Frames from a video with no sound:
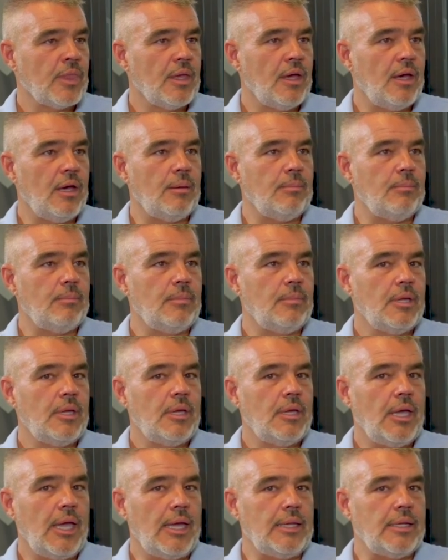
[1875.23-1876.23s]
and
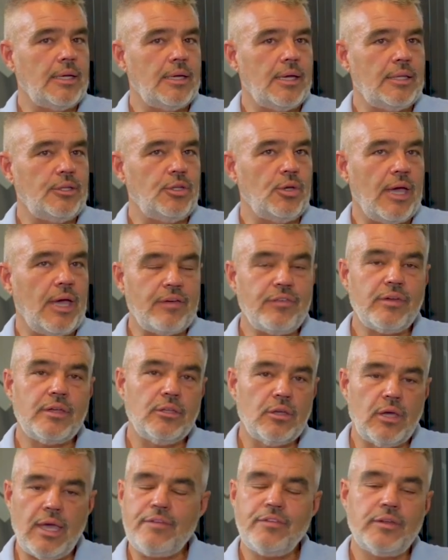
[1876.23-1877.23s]
you have
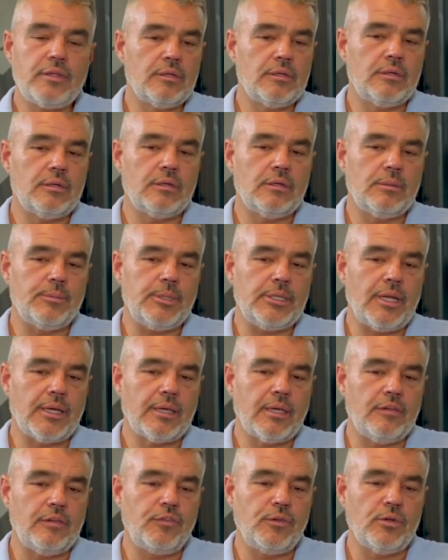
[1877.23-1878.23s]
a. I mean,
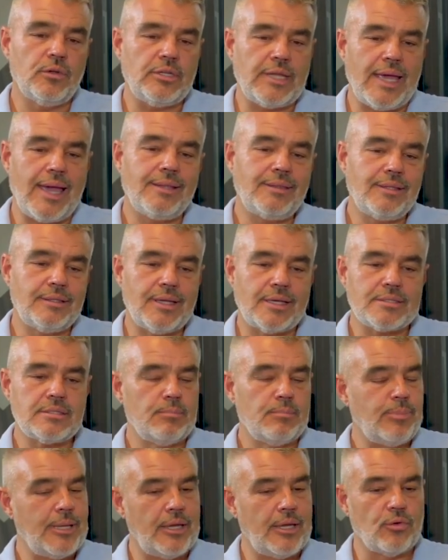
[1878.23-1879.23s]
like if you're a dad that
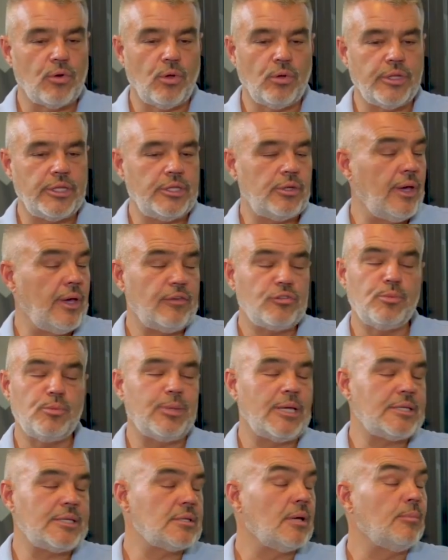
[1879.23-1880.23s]
doesn't play a role there, you have to
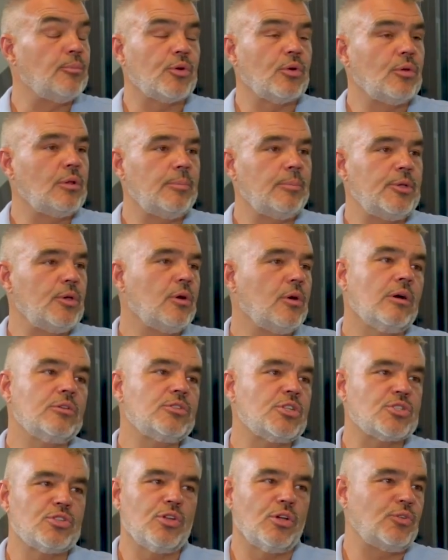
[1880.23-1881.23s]
play some role. I mean, you can't
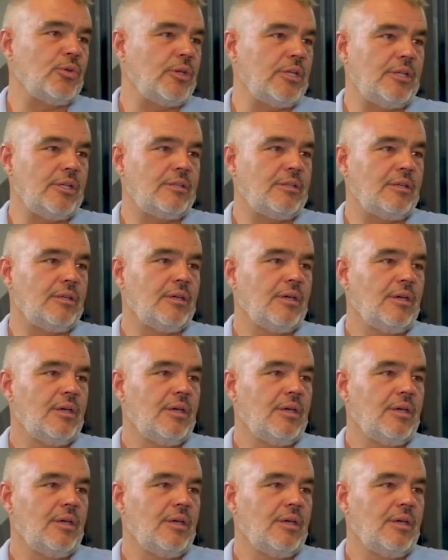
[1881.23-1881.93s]
just not do anything,